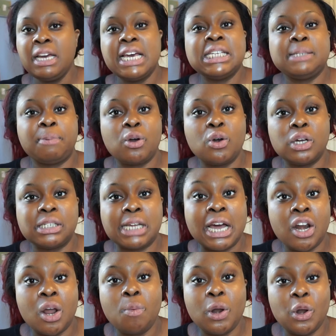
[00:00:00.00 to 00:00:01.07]
is because
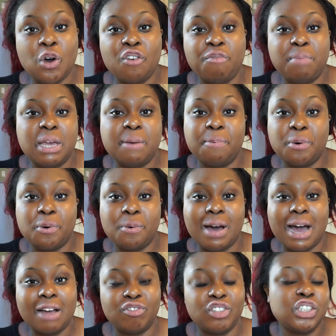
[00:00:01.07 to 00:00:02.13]
I know a lot of people
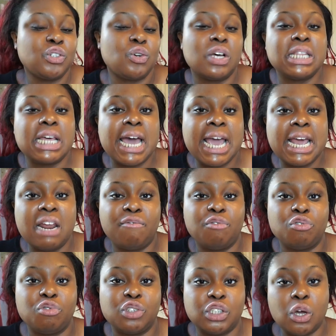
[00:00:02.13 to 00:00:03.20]
have just gotten their
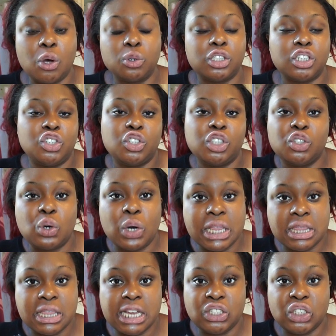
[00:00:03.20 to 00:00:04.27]
A-level results and just
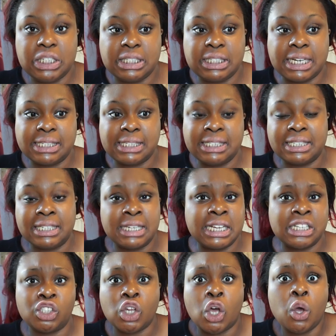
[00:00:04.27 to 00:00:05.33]
gotten their GCSEs, and
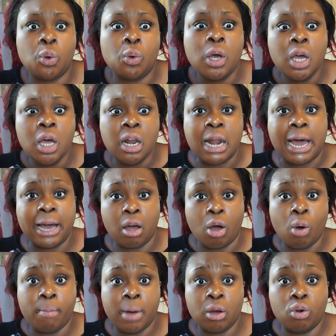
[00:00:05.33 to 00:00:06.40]
they're so like,
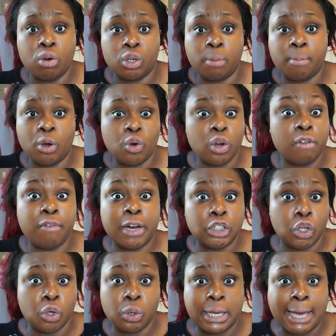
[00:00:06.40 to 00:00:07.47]
oh my god, if I
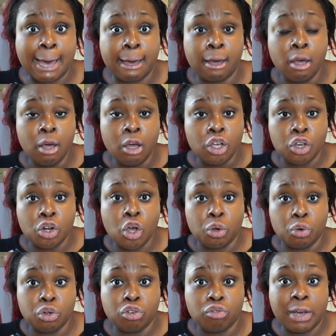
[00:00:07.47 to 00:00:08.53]
don't get, you know,
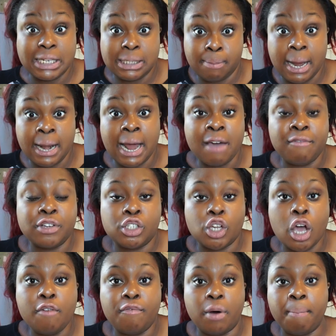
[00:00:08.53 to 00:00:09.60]
good grades, my life is
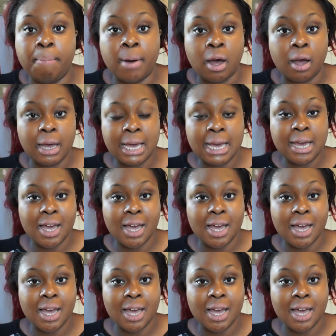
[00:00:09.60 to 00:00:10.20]
over. But